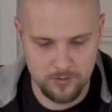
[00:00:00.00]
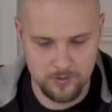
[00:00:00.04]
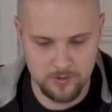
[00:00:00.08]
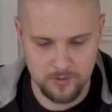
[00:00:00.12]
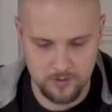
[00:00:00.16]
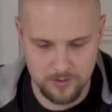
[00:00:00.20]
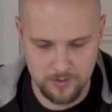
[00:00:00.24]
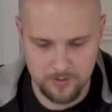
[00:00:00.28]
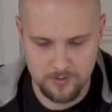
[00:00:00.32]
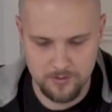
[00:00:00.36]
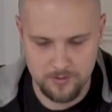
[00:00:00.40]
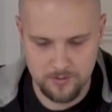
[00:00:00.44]

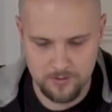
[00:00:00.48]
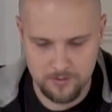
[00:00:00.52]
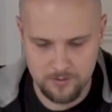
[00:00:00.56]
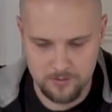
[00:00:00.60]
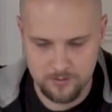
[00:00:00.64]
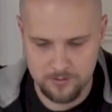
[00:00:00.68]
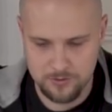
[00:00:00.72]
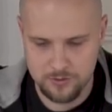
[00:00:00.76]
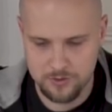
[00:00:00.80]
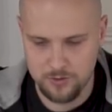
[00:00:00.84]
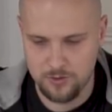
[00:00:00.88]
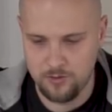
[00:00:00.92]
really
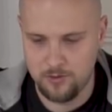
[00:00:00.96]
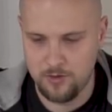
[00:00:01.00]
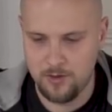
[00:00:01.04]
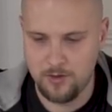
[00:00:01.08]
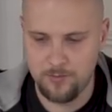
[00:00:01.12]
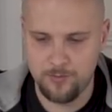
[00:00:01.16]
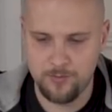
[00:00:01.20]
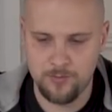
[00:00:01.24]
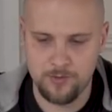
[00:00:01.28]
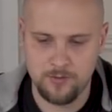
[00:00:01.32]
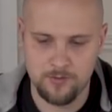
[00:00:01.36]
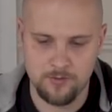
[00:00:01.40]
show
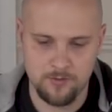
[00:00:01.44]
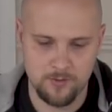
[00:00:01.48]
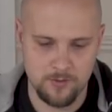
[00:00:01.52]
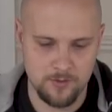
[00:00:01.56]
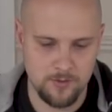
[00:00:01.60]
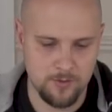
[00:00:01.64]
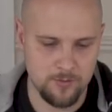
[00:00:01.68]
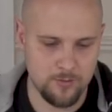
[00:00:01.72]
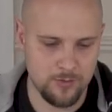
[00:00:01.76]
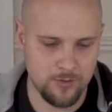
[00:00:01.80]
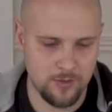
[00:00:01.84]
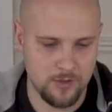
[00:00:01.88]
up when
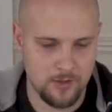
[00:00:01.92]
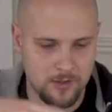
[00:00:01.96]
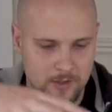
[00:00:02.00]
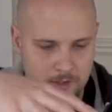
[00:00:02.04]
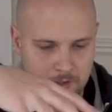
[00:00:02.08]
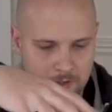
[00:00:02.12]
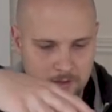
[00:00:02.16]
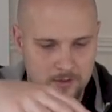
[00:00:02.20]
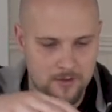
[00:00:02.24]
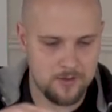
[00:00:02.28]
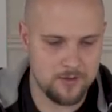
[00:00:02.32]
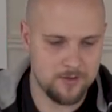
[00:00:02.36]
you put a
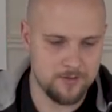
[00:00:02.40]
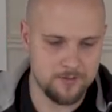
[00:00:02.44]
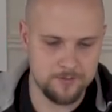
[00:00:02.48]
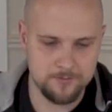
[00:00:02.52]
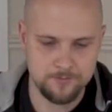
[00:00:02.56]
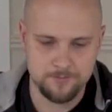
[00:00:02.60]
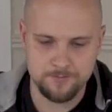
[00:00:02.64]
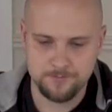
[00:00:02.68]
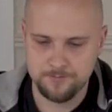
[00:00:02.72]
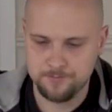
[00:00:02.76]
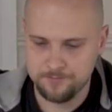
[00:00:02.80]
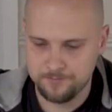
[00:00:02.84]
light on
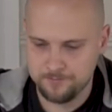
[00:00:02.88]
it.